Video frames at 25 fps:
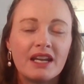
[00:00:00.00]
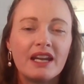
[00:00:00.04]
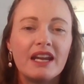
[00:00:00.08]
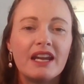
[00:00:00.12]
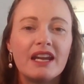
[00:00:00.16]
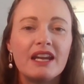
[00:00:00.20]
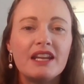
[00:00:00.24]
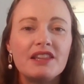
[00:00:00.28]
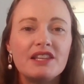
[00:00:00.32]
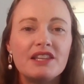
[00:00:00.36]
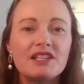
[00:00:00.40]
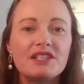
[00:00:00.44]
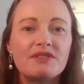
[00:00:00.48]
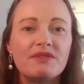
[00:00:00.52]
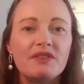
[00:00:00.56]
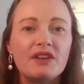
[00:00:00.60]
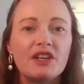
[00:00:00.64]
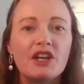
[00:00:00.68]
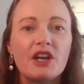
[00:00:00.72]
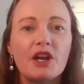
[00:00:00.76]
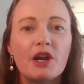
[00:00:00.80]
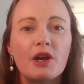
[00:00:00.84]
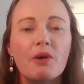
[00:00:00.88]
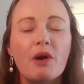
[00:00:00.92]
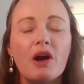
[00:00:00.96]
In this
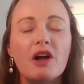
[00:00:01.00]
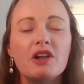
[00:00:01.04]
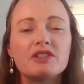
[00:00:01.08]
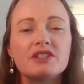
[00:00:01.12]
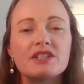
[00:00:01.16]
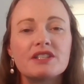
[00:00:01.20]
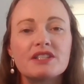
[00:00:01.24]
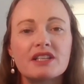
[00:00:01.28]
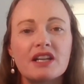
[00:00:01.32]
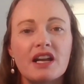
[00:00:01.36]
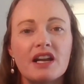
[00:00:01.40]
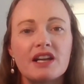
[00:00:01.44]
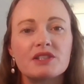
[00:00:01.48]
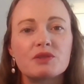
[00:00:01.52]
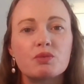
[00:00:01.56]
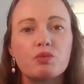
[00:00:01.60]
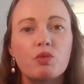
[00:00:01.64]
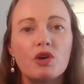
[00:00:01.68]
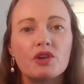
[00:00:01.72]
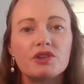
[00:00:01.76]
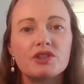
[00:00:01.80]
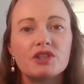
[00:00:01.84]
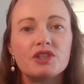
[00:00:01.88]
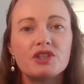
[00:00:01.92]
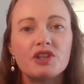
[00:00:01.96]
video, I'll discuss
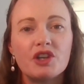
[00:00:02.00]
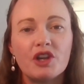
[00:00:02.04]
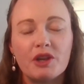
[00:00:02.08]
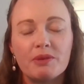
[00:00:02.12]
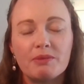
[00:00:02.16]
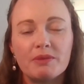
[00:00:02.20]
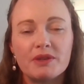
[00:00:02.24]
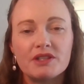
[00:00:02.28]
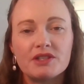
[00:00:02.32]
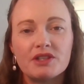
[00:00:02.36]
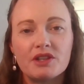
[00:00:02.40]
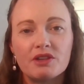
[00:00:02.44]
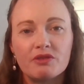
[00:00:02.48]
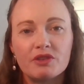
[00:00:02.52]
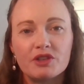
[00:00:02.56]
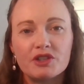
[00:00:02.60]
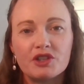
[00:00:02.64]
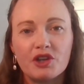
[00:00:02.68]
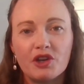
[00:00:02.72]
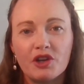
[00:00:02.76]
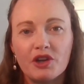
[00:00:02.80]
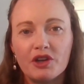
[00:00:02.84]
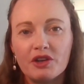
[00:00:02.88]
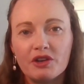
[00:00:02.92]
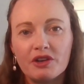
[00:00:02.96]
what determines the
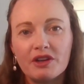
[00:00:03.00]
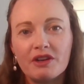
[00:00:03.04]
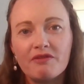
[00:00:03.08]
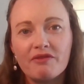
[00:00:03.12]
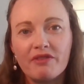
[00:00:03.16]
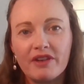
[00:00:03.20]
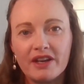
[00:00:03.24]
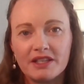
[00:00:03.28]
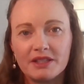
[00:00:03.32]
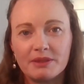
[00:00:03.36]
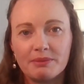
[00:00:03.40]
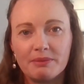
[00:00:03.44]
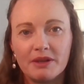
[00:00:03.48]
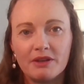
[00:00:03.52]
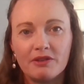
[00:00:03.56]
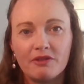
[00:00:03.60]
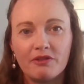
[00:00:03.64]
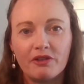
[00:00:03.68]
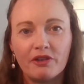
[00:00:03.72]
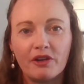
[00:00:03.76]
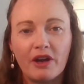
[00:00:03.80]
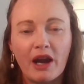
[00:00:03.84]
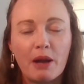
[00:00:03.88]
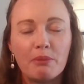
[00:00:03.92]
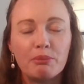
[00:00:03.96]
return on investment
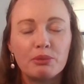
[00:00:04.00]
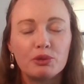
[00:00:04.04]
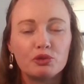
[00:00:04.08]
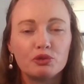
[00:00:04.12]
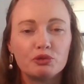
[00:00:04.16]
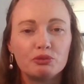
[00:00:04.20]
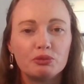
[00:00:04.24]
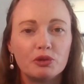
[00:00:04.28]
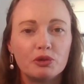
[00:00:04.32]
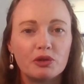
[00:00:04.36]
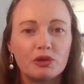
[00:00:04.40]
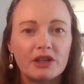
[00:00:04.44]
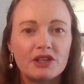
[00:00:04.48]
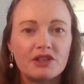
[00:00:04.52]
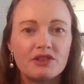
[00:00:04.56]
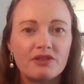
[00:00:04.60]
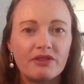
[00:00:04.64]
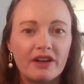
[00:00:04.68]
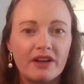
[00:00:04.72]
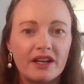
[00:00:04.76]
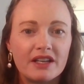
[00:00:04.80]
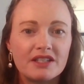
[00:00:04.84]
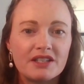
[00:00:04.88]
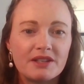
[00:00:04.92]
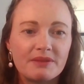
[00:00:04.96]
for our pooled mortgage
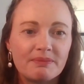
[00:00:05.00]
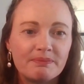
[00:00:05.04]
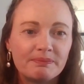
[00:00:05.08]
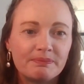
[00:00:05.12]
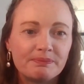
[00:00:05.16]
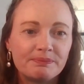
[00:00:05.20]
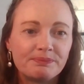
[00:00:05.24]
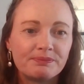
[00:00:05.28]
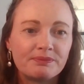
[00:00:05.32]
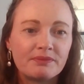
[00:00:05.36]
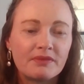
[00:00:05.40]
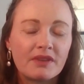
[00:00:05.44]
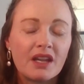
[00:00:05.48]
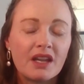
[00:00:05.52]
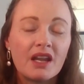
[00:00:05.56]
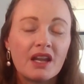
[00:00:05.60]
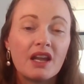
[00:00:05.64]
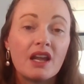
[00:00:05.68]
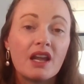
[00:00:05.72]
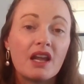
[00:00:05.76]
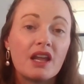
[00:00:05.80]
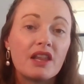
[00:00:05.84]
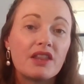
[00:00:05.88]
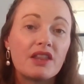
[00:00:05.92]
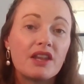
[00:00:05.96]
fund.
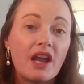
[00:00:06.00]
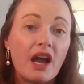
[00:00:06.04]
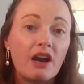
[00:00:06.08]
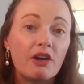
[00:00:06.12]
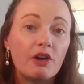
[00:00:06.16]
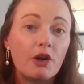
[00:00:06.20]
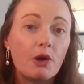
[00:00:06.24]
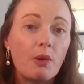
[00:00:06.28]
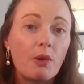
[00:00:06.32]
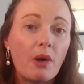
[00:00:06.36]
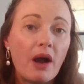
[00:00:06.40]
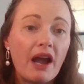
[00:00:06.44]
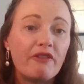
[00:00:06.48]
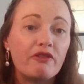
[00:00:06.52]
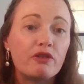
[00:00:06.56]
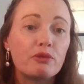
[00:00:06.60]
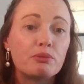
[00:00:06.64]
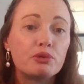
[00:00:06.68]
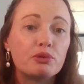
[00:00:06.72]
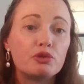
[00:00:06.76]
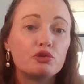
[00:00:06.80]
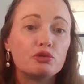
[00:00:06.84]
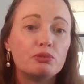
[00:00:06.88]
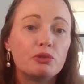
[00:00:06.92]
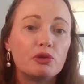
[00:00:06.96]
The ROI for
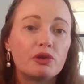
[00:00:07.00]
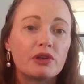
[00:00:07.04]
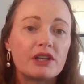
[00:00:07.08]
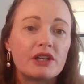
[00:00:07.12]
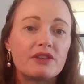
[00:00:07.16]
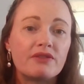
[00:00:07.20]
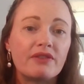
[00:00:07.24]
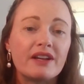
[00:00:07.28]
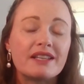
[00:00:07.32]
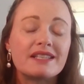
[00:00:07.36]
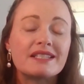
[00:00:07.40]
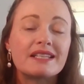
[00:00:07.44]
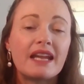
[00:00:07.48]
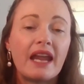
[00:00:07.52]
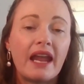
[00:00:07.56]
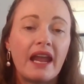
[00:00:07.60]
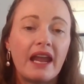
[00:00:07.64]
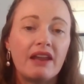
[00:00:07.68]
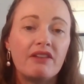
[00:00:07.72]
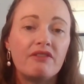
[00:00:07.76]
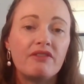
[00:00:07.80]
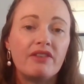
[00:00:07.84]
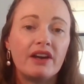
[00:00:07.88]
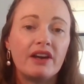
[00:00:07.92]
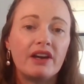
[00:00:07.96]
pooled mortgage funds
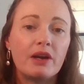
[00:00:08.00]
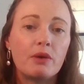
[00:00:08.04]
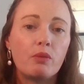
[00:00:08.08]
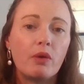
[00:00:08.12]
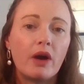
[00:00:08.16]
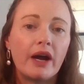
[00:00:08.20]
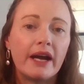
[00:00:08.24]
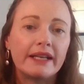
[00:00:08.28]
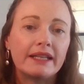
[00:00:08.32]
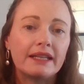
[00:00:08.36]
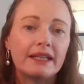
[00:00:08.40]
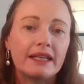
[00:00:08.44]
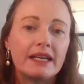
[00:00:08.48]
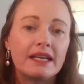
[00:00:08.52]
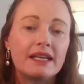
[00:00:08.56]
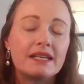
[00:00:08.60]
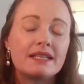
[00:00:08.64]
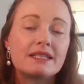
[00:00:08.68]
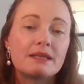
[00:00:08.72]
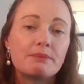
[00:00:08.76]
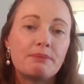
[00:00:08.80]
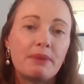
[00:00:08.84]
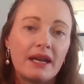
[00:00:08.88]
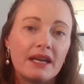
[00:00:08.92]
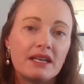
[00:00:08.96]
can vary widely
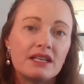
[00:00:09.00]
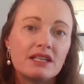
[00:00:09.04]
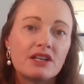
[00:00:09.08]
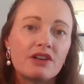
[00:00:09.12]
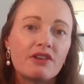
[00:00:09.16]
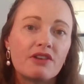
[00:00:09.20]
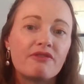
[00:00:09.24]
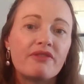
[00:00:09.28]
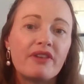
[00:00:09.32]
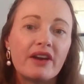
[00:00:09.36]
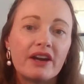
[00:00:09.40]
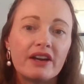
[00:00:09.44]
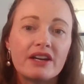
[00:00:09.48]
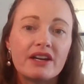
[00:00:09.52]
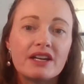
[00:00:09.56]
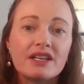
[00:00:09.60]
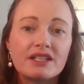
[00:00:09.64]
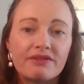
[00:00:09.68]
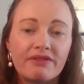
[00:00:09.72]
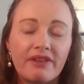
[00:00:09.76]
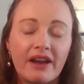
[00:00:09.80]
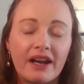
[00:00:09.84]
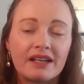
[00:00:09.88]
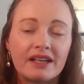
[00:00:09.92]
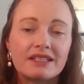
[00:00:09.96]
depending on various
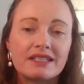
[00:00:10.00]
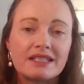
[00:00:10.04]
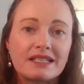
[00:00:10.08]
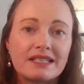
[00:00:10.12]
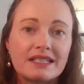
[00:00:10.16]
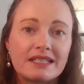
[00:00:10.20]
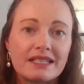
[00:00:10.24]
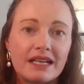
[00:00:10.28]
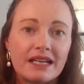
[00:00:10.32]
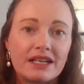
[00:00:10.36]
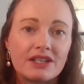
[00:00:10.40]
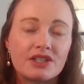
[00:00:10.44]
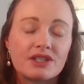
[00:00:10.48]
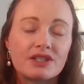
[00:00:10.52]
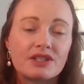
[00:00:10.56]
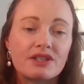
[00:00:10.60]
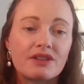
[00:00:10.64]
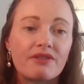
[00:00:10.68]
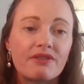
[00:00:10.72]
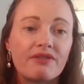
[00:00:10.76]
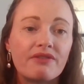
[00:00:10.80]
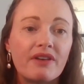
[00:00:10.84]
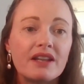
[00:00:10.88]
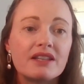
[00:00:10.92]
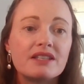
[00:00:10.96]
factors such as
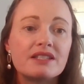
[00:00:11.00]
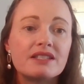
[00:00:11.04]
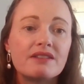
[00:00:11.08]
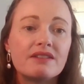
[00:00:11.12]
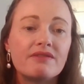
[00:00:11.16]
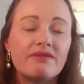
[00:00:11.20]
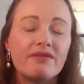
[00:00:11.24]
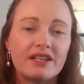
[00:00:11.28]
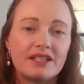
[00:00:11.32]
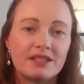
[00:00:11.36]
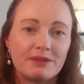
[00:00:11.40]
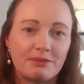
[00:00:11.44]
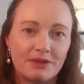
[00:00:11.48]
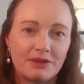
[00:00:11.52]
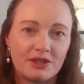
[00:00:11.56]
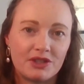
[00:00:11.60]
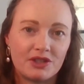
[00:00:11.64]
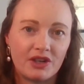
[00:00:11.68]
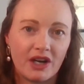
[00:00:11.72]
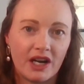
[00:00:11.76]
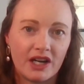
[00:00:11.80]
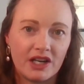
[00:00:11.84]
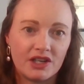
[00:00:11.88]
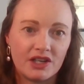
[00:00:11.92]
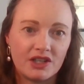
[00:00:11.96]
the fund's investment
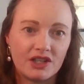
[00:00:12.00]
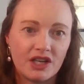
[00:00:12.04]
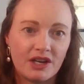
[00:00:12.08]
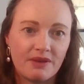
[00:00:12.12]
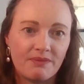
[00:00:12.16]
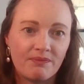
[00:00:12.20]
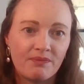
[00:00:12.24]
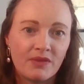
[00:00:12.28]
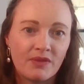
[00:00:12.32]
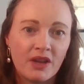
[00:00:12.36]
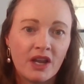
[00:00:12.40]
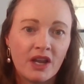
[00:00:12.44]
strategy,